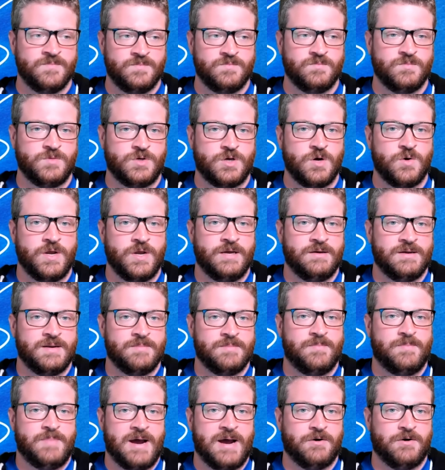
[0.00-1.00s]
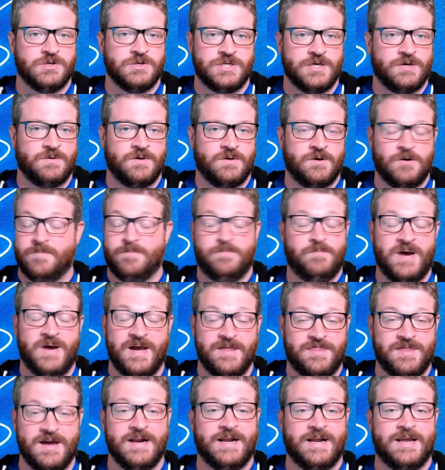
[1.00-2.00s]
coding, and PowerShell or
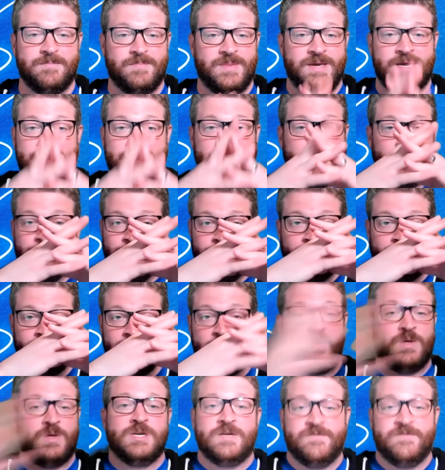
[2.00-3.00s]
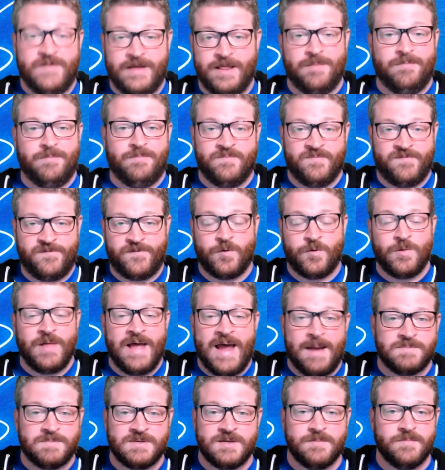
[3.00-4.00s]
Python can be, you can develop full
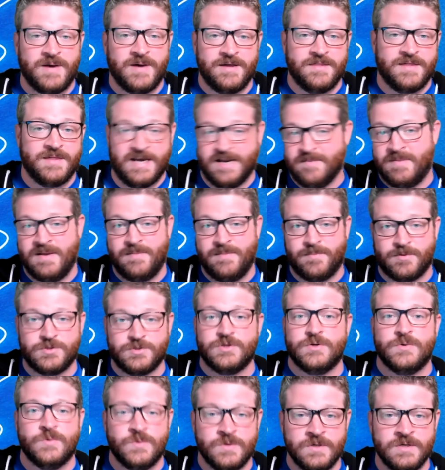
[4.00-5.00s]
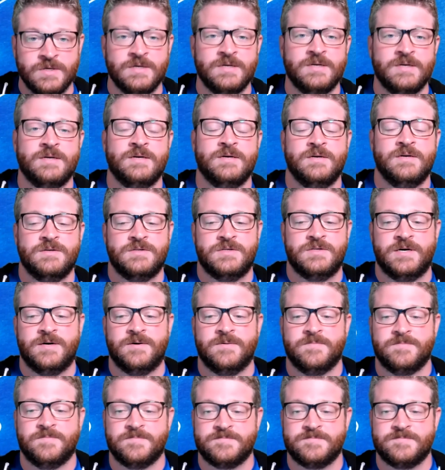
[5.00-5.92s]
apps in Python, and people do. So